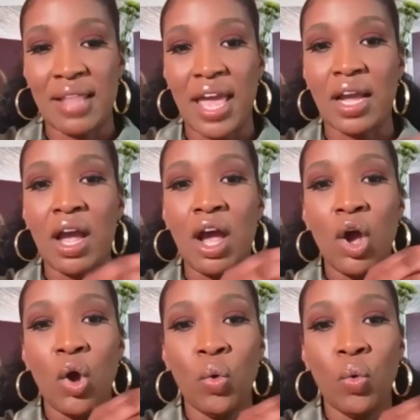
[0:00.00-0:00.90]
like
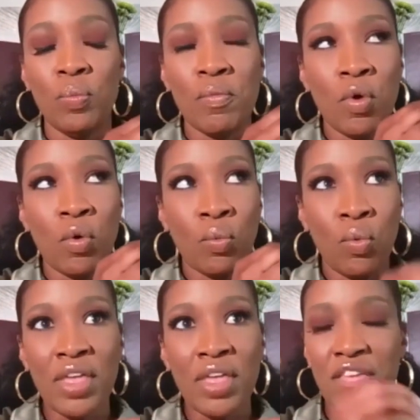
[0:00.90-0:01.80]

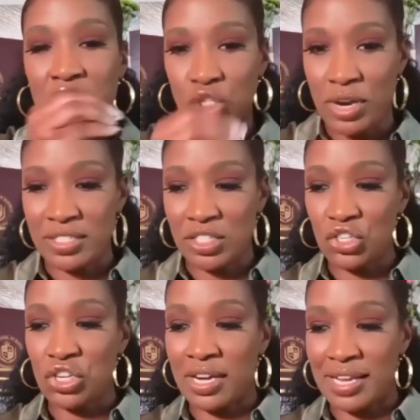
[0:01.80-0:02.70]
what that
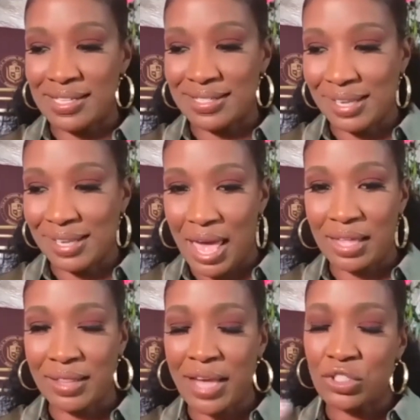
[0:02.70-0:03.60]
transition is like.
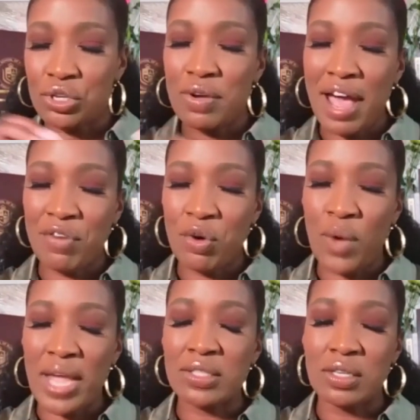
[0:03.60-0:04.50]
Like, do you have a
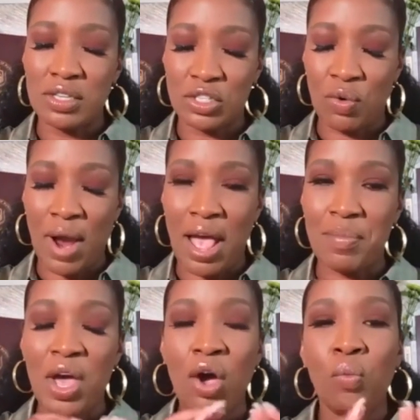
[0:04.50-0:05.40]
way to describe
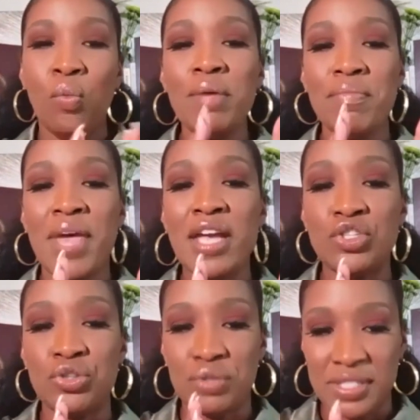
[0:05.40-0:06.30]
what made
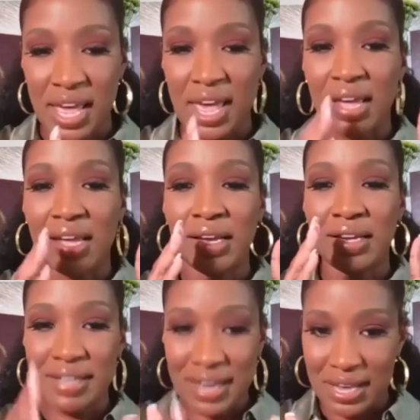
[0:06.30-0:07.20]
you say,
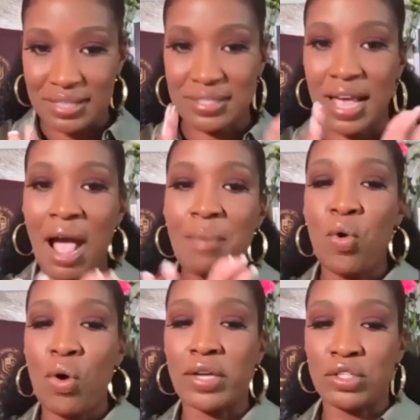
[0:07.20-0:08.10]
yes, I'm
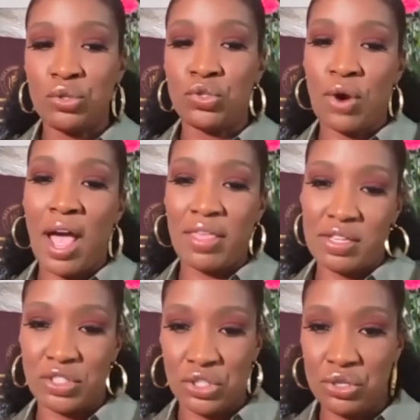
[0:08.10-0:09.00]
going to try
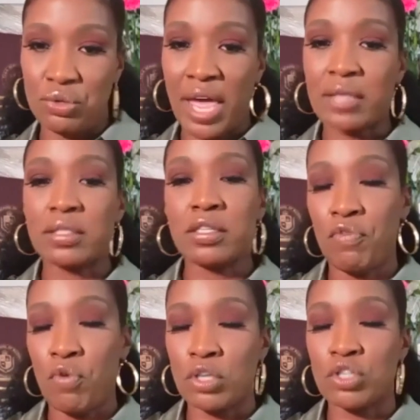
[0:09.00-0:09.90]
this too, like to
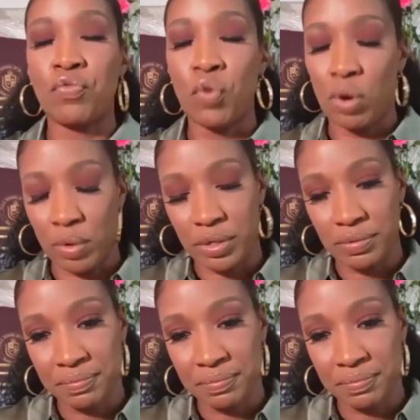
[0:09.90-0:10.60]
forge forward?